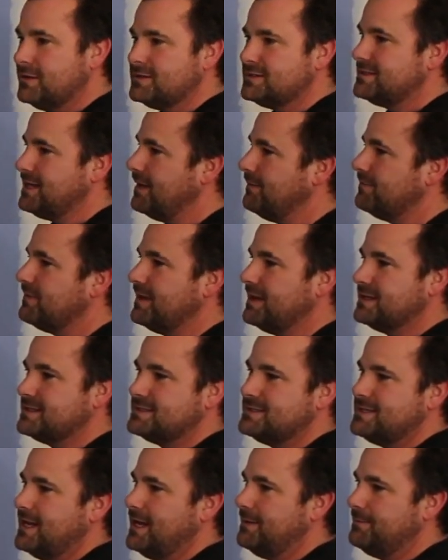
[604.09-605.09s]
Same thing as
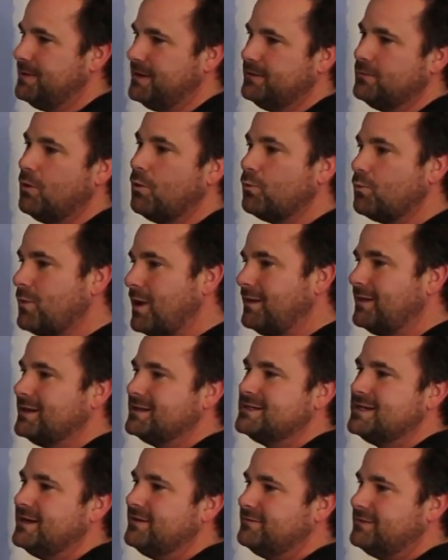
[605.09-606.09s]
taping,
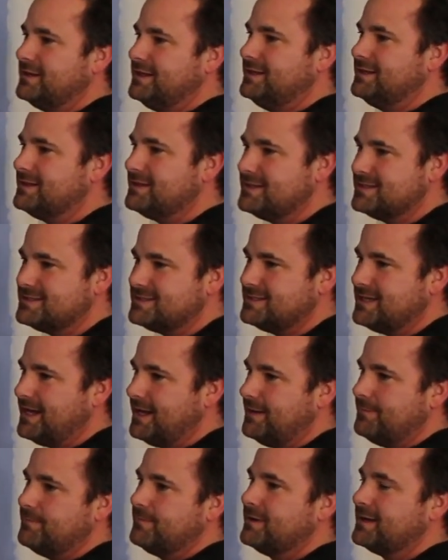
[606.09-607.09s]
relatively the
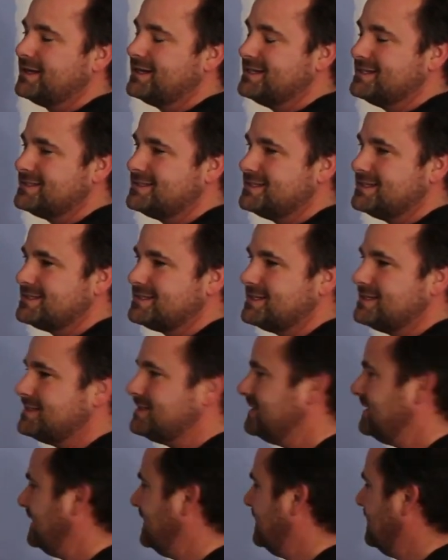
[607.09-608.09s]
same
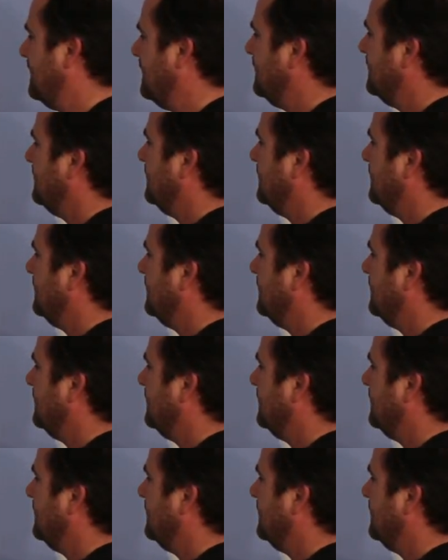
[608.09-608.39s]
consistency,